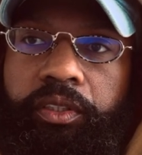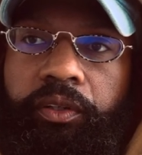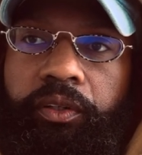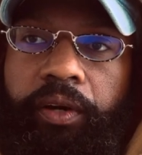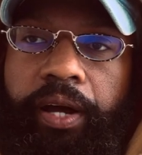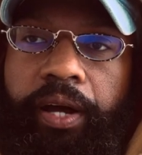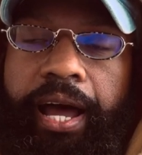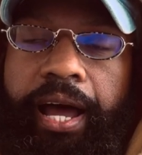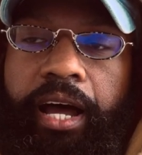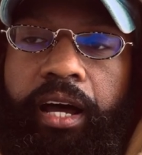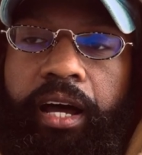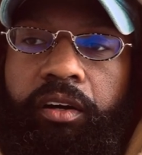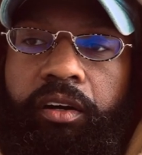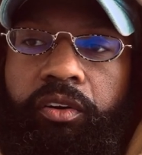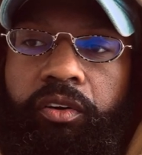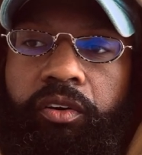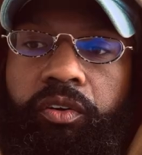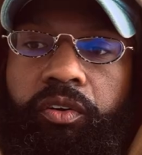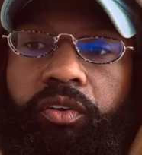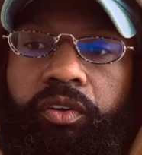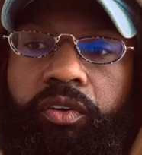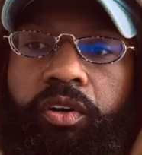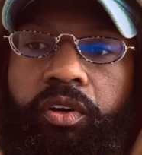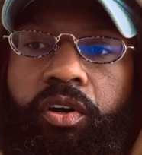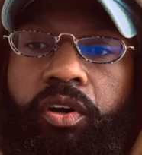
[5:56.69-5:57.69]
how
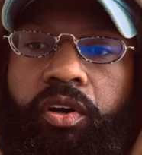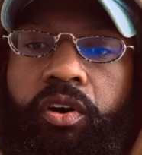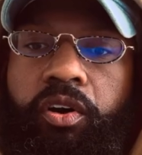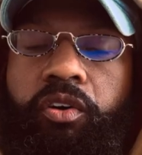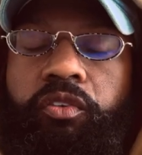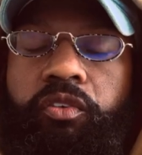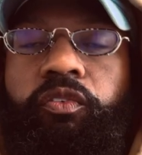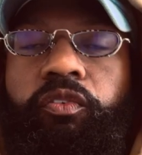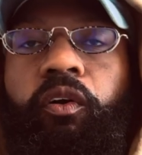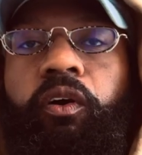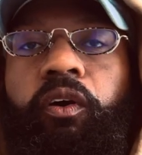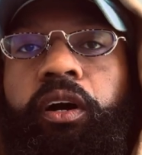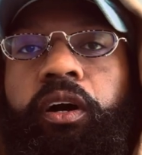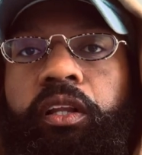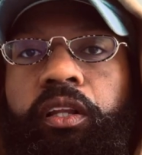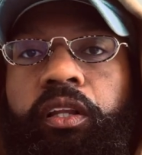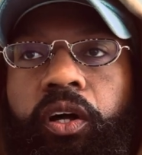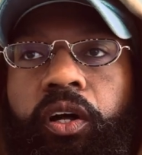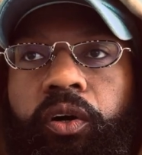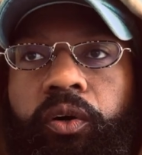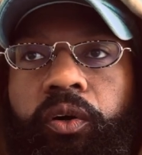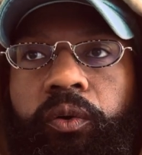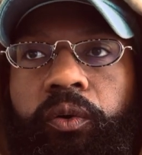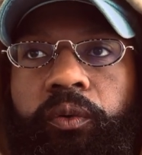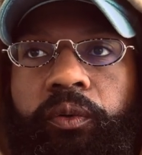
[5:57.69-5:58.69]
far
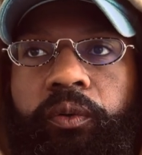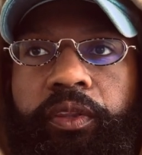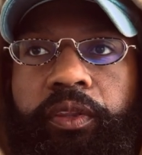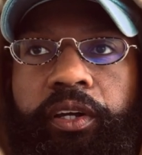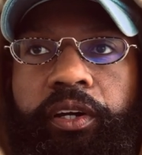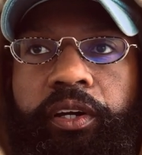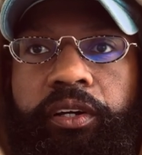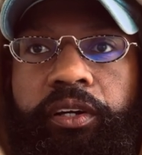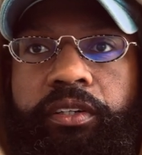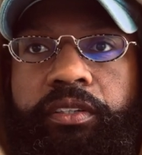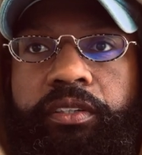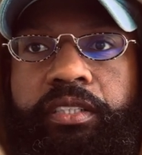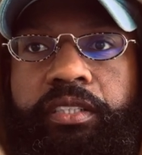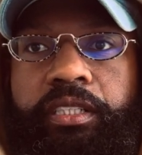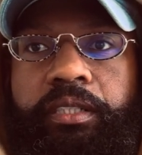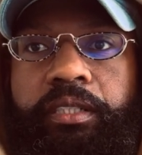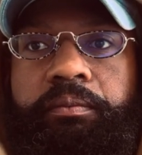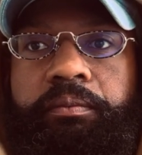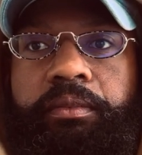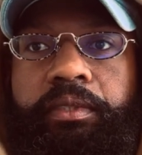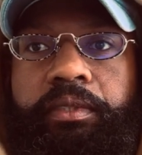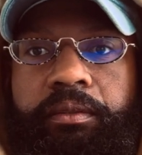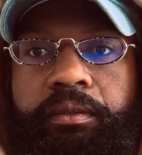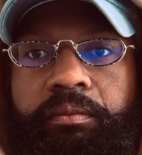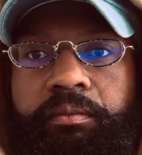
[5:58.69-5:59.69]
along their
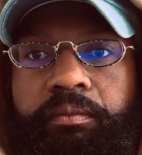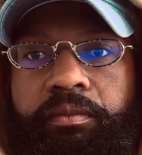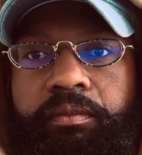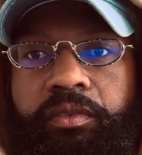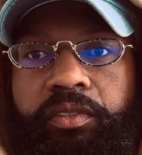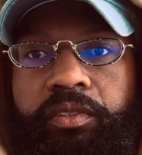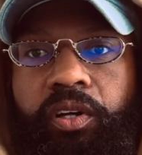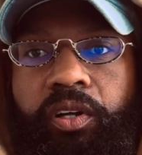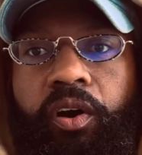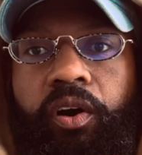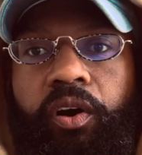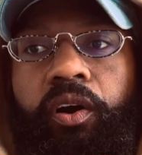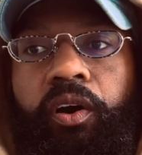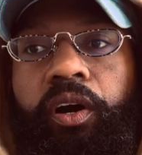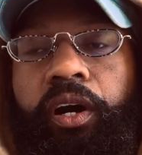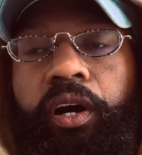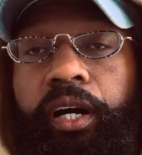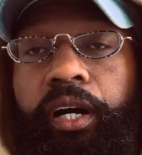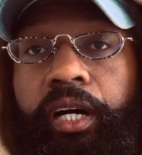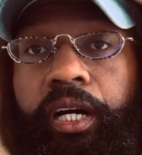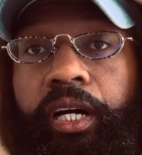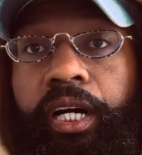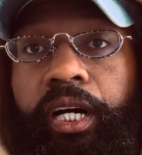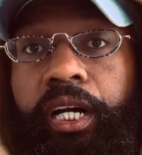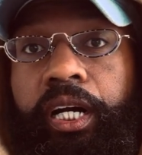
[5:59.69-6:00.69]
symptoms
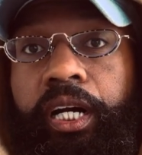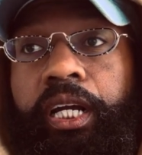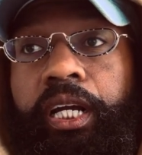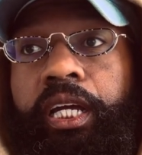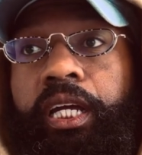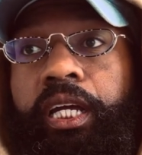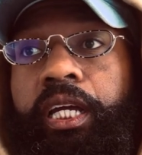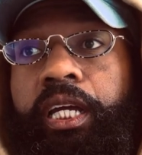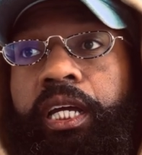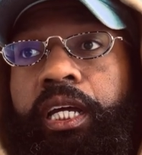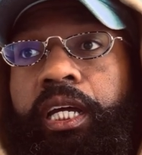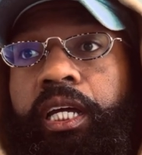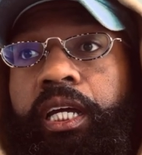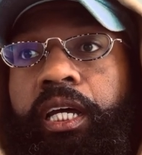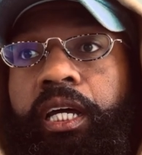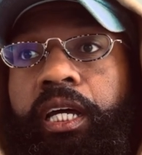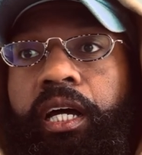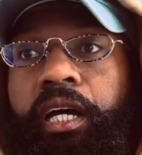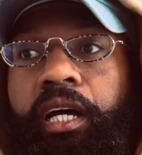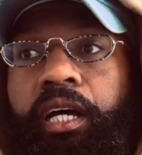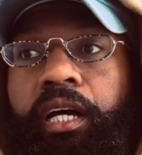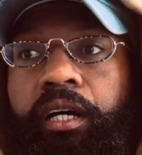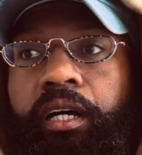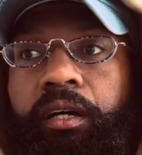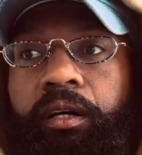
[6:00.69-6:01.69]
are,
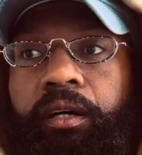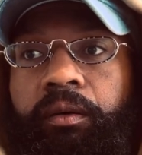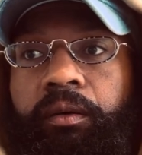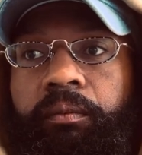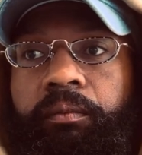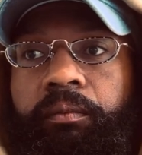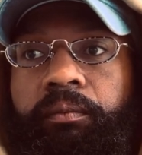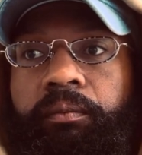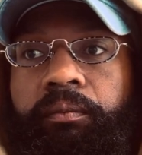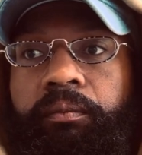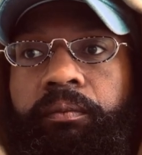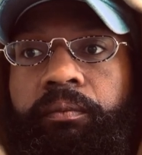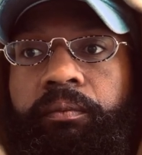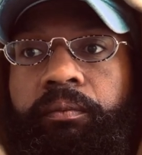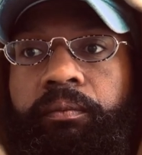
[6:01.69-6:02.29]
from